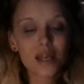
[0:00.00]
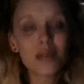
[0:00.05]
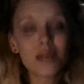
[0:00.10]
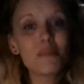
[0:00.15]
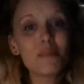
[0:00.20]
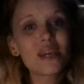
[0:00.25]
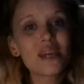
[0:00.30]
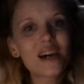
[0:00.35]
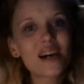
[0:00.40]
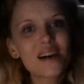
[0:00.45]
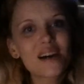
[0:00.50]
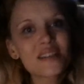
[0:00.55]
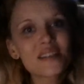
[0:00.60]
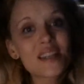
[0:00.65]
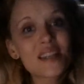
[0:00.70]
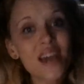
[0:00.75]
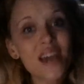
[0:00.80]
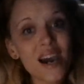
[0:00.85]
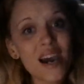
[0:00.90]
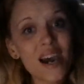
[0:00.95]
And because
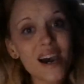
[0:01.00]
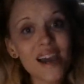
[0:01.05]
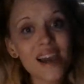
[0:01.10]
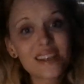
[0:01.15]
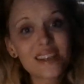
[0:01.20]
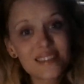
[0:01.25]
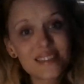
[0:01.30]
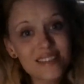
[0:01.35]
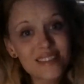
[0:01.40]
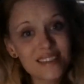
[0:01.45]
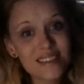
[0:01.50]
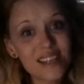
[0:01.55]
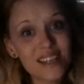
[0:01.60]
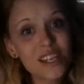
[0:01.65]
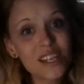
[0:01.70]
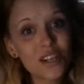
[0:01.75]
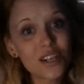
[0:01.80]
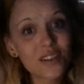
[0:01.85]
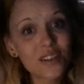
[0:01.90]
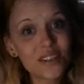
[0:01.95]
of that, I can sit
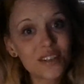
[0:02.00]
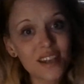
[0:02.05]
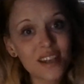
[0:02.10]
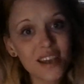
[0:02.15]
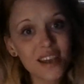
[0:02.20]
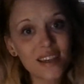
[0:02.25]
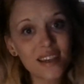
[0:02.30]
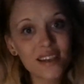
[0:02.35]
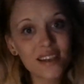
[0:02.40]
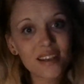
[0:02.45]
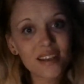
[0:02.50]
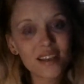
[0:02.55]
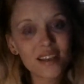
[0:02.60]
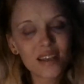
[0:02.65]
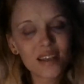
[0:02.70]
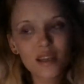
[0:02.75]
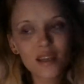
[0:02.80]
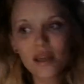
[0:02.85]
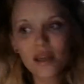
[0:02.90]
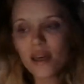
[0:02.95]
here today
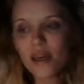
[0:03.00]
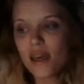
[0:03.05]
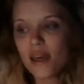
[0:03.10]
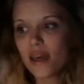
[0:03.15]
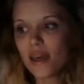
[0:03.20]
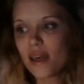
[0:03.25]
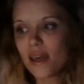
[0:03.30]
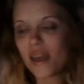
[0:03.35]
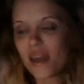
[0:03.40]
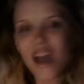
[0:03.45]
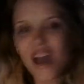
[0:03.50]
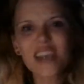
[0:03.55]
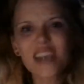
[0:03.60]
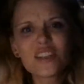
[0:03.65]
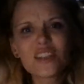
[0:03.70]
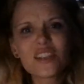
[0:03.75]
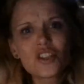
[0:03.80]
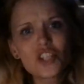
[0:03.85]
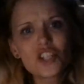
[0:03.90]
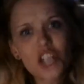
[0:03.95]
and I
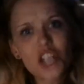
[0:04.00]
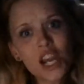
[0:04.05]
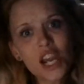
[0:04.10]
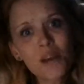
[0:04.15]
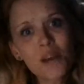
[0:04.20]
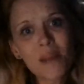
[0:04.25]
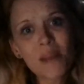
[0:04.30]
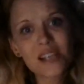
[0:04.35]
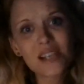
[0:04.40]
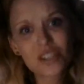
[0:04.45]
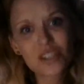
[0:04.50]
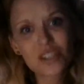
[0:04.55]
can share my